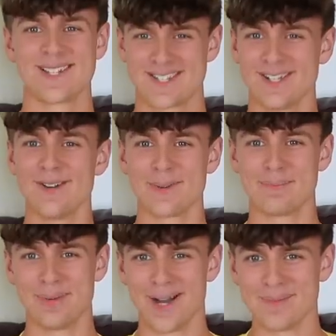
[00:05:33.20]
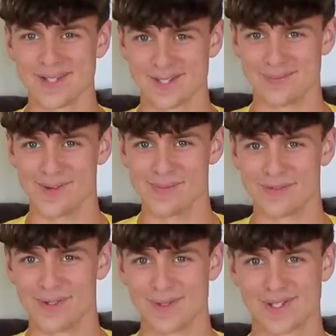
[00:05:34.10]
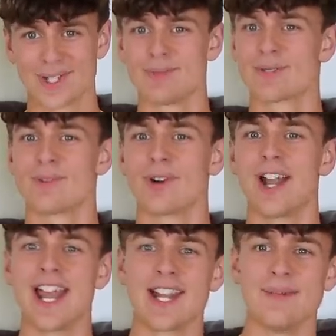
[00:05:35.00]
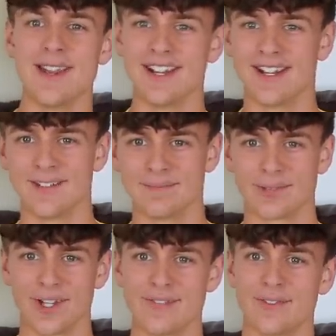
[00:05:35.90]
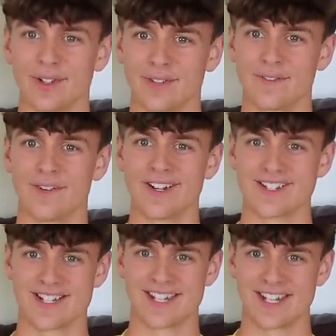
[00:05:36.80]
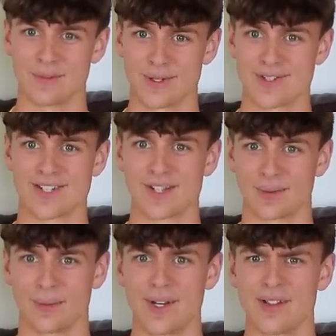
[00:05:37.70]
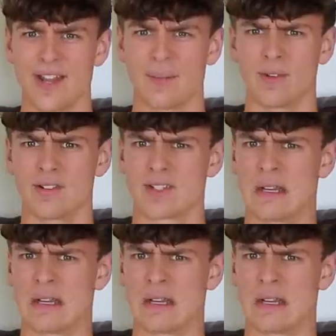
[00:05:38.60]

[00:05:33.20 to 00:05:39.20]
Because, you know, the puppet Zaboomafoo was so much more animated and playful and fun as a kid. When you saw the real animal, it was